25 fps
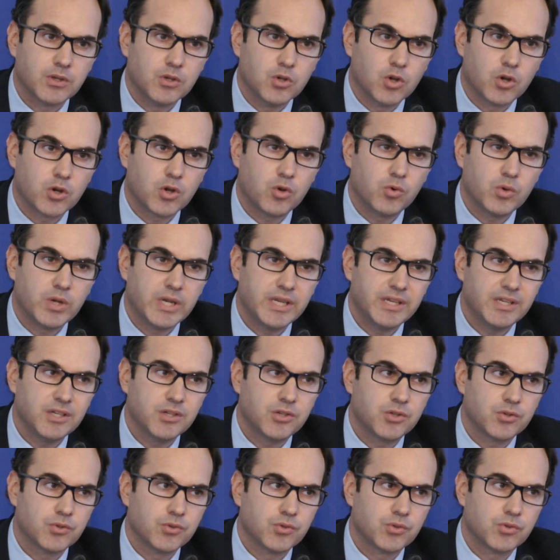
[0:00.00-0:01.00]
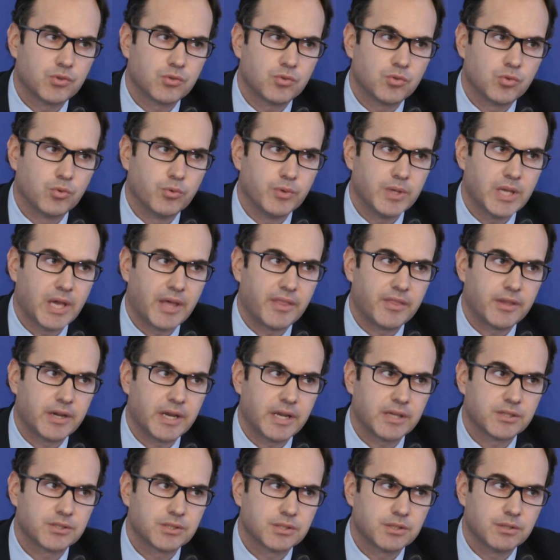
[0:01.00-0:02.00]
not only issues to be
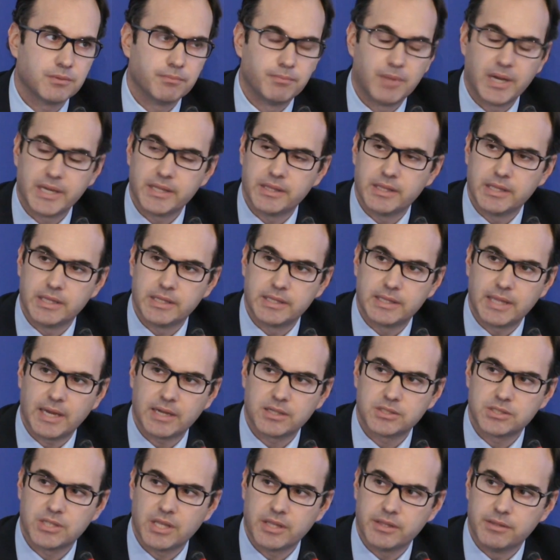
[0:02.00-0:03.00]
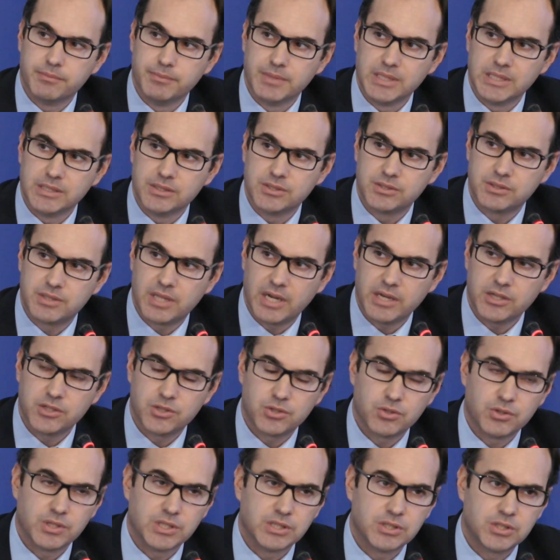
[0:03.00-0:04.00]
addressed by the tax
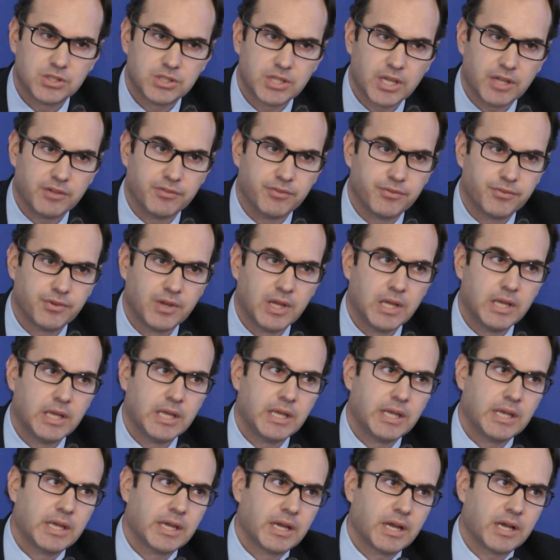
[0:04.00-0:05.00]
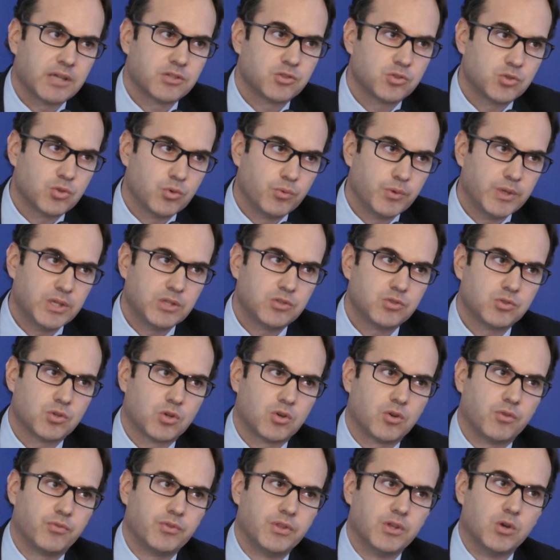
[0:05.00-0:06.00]
administration itself. It has to be
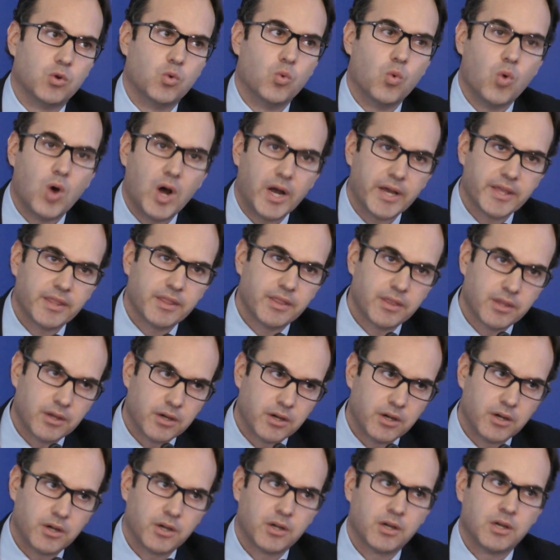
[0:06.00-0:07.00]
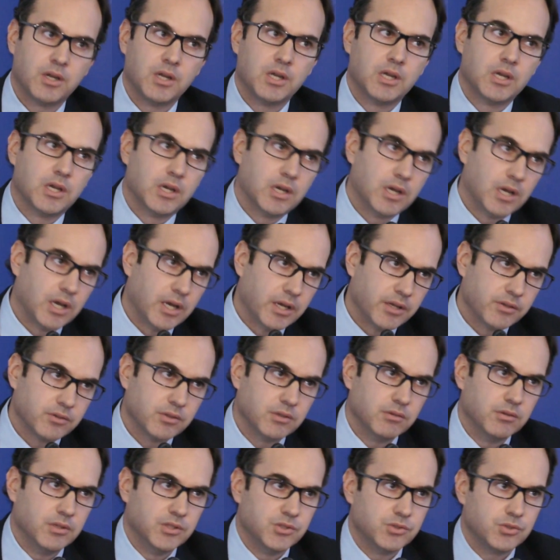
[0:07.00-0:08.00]
sort of the wider
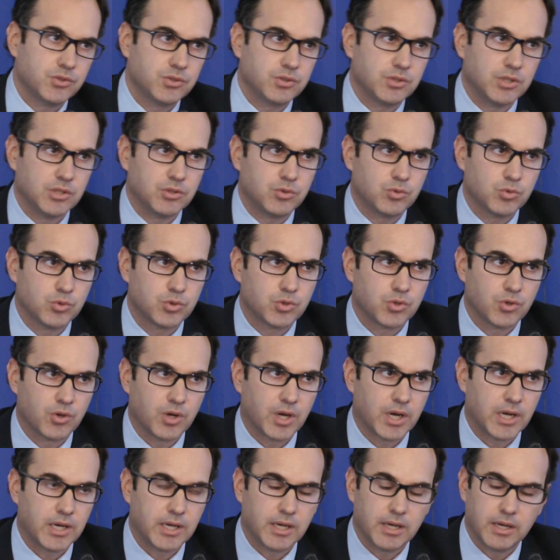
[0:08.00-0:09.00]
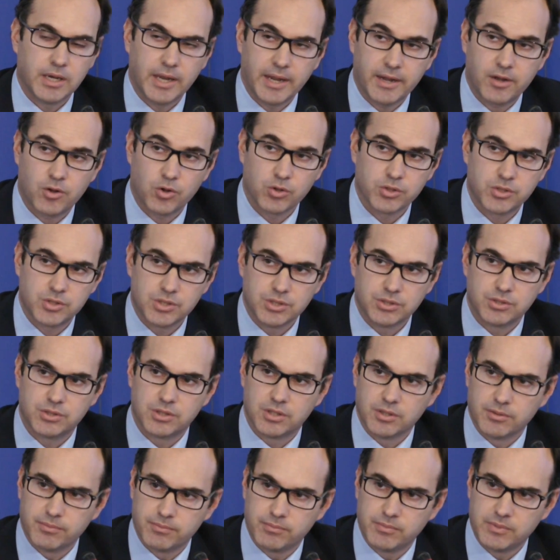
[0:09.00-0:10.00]
institutional
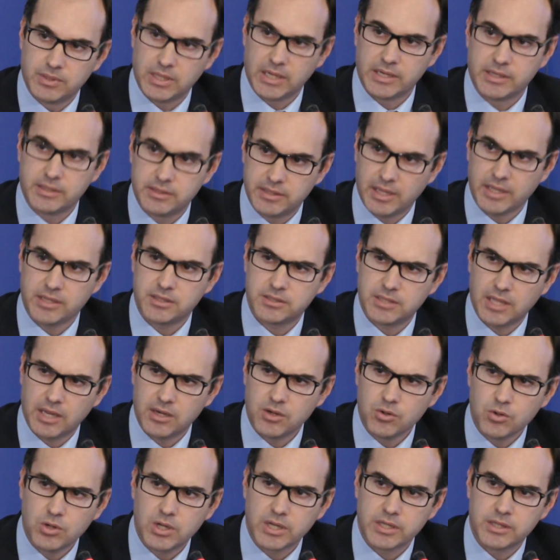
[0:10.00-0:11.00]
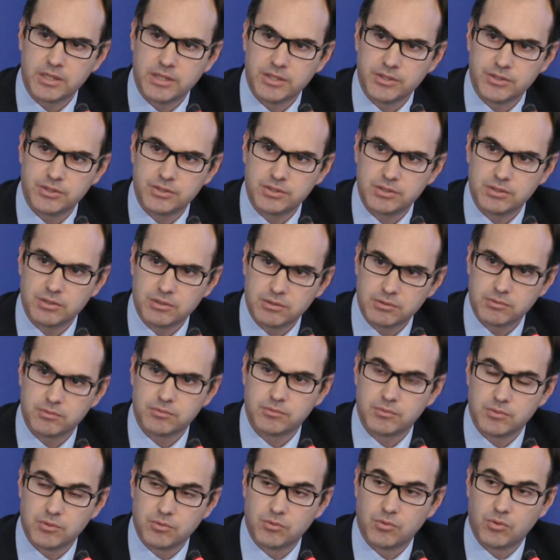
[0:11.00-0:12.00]
ecosystem that takes a look at these
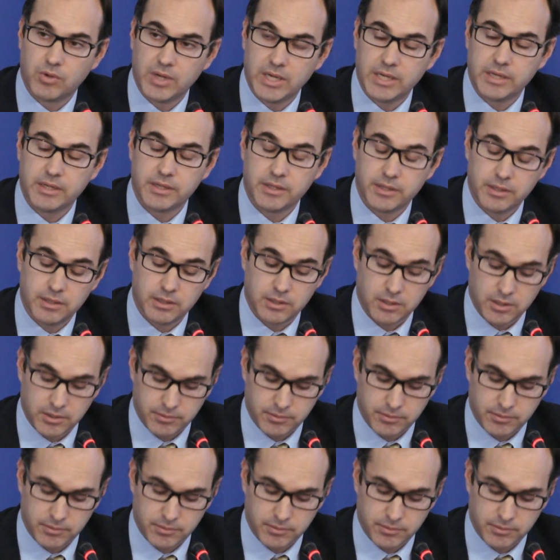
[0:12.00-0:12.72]
really